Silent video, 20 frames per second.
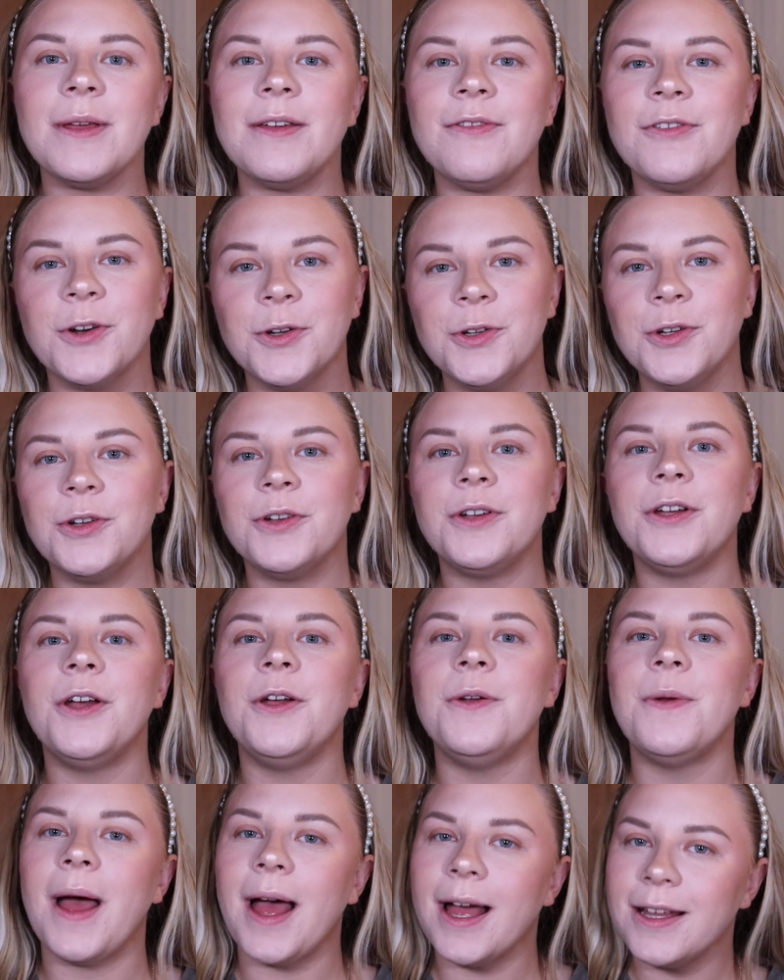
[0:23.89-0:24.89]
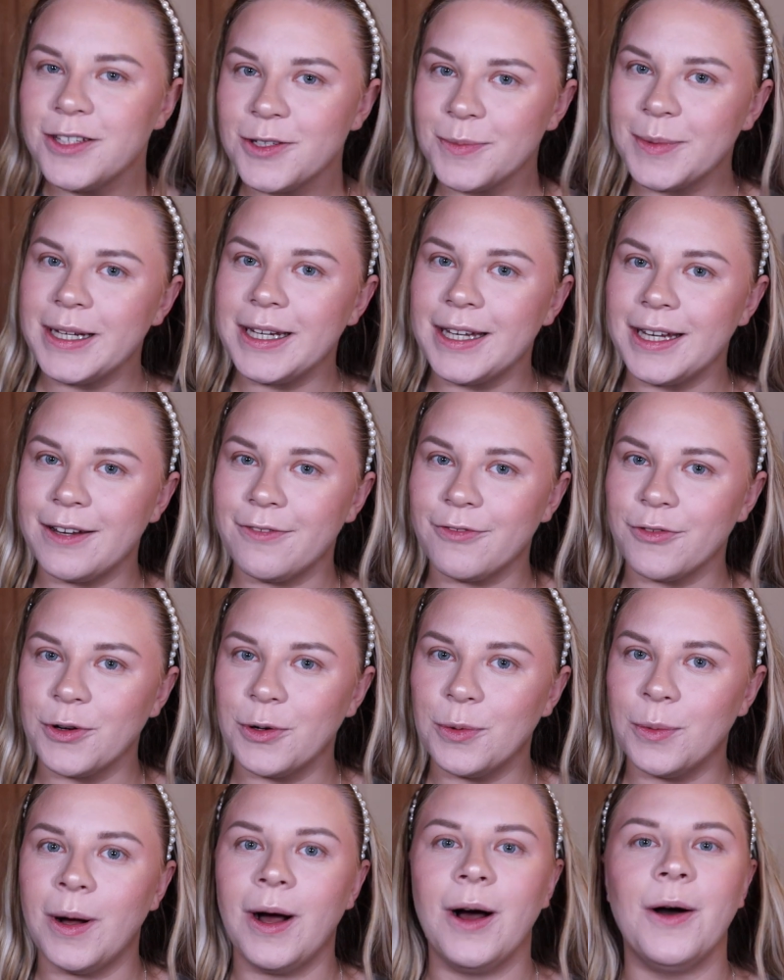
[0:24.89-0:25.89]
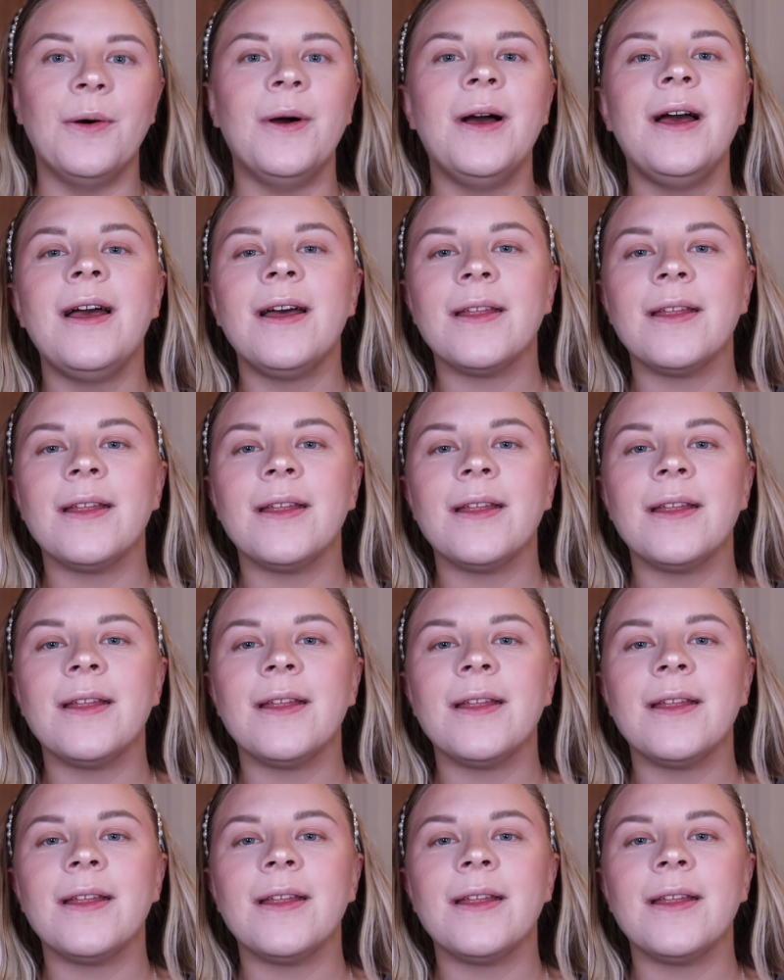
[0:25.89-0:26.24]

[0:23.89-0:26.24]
If you're not new and you've been here for a while,